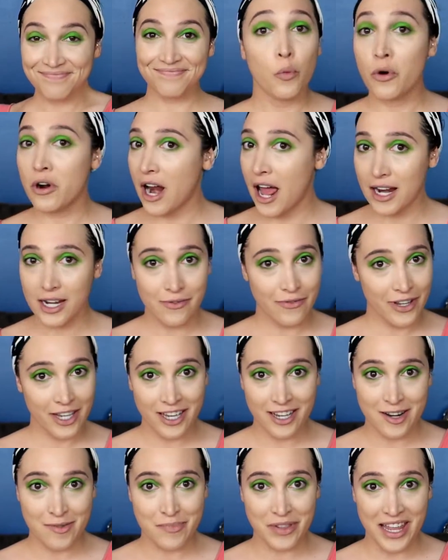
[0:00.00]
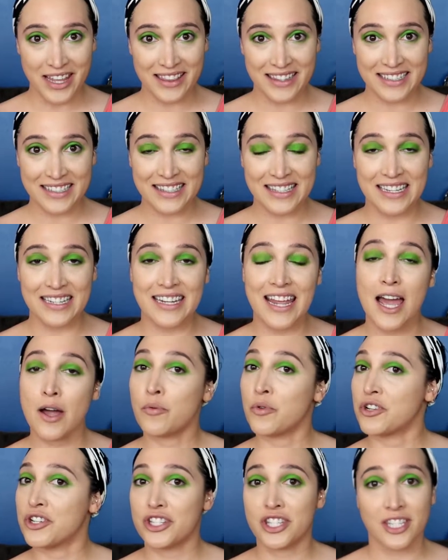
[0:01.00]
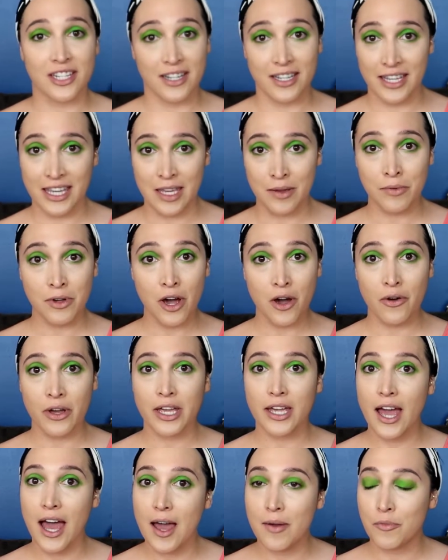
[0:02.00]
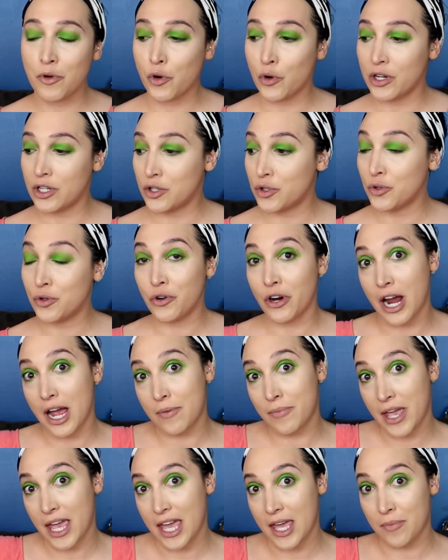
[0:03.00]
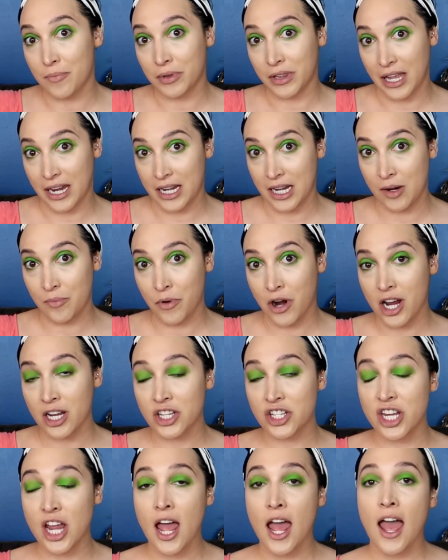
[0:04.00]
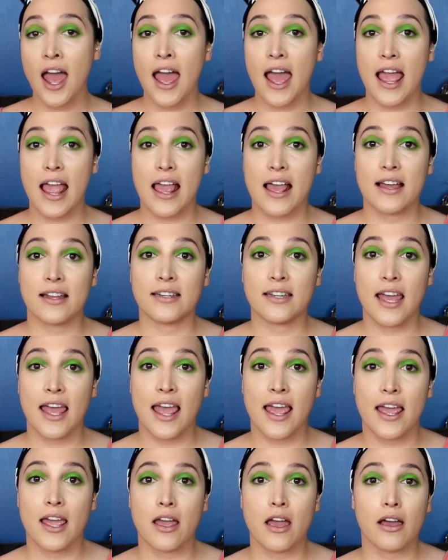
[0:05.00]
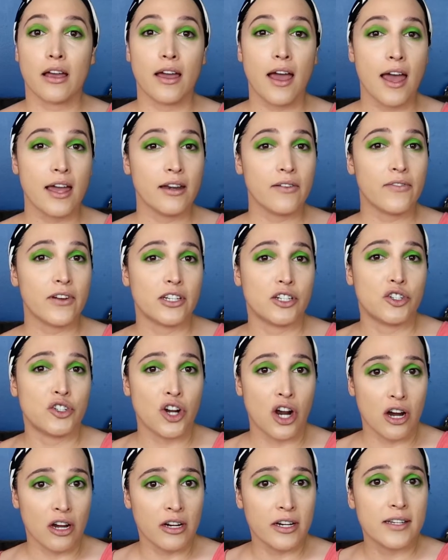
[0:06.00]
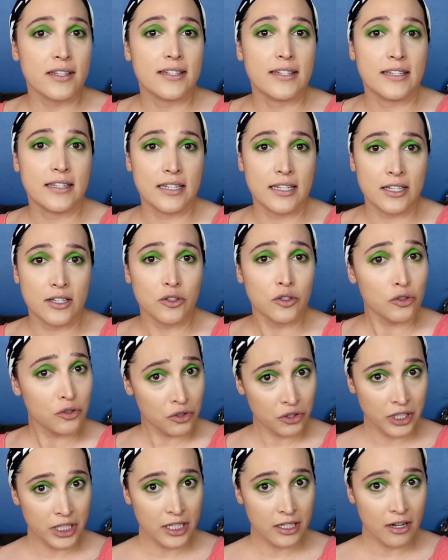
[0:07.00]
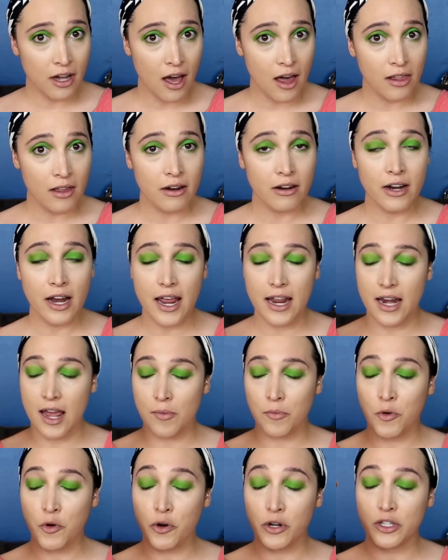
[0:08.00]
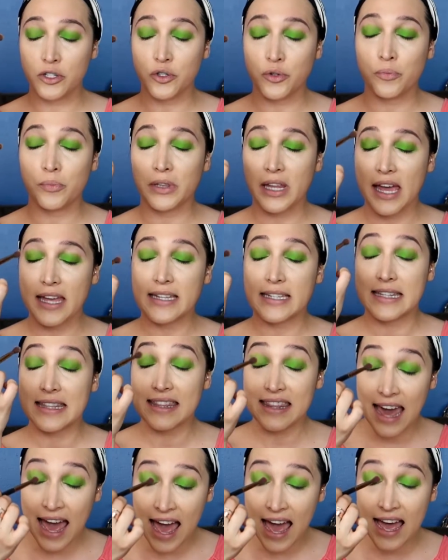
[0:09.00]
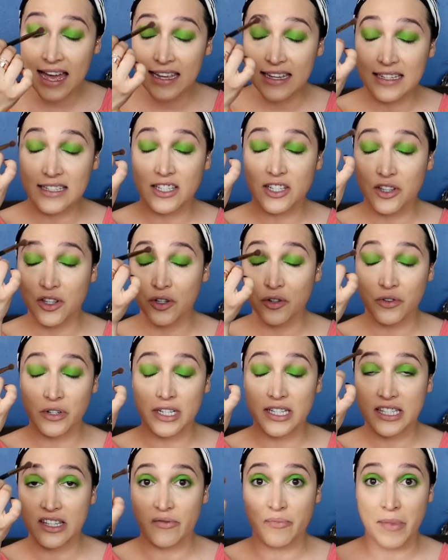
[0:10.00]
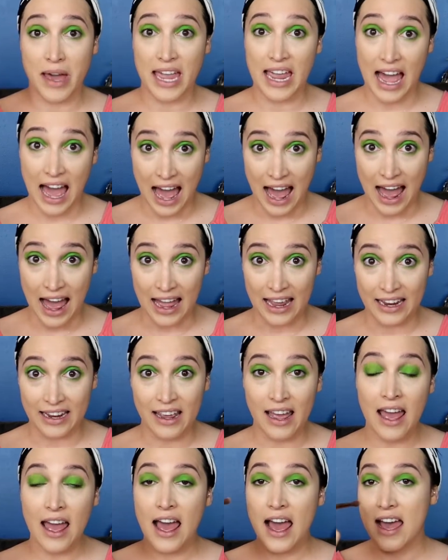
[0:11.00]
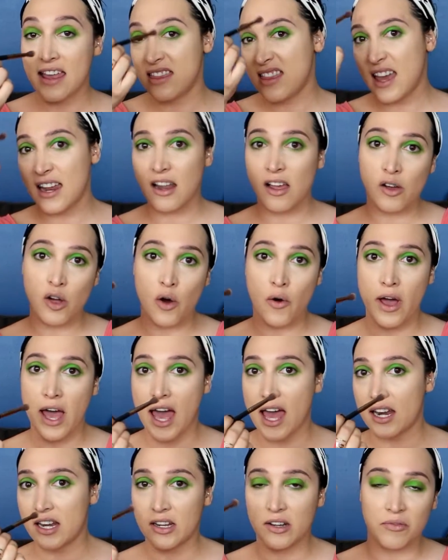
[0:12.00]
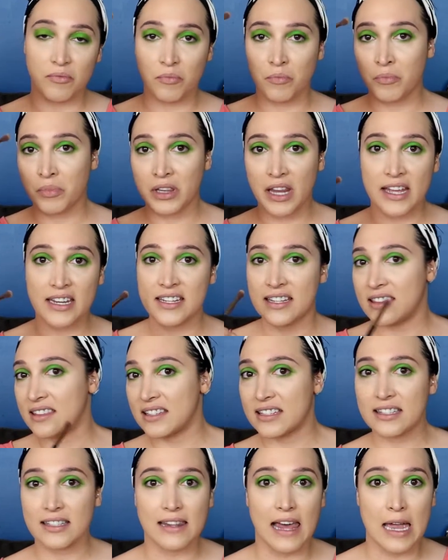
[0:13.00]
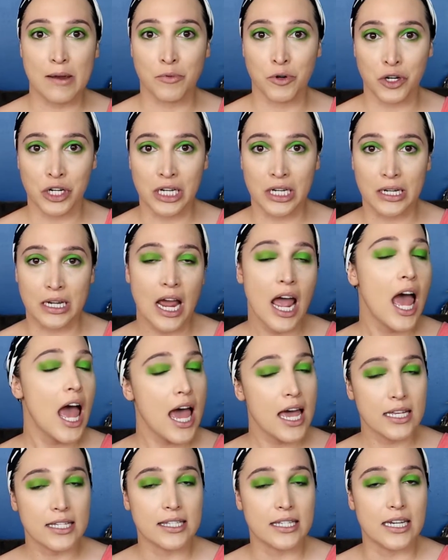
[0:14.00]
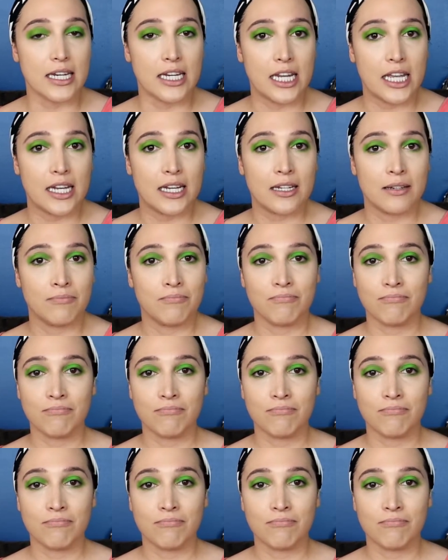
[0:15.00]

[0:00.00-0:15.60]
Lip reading: We're not even gonna blend this in yet, we're just gonna keep going. I'm going to grab a blending brush and a kind of a dark teal green color, and I'm going to blend that into the crease of my eye, and then I'll go ahead and blend in this lime green as needed.